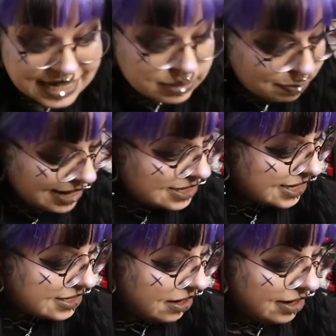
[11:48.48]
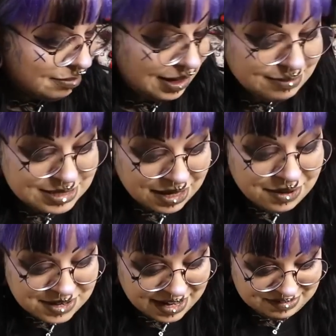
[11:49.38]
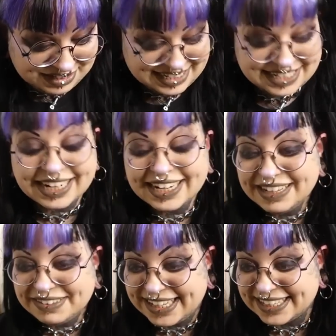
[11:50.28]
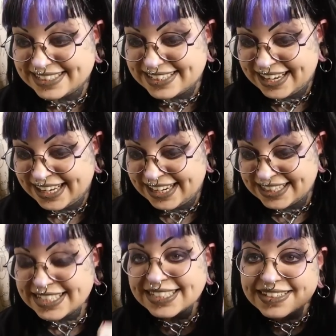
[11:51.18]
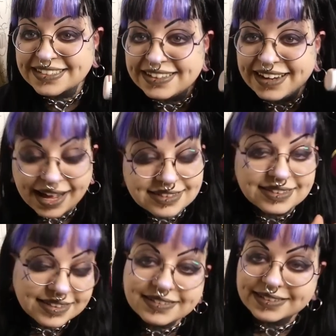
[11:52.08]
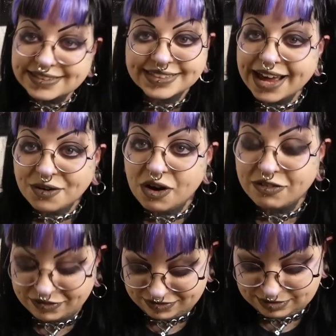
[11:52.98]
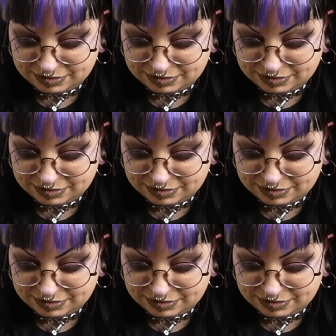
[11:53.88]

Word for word: is painting time, and I'm so nervous because this isn't as easy to get off.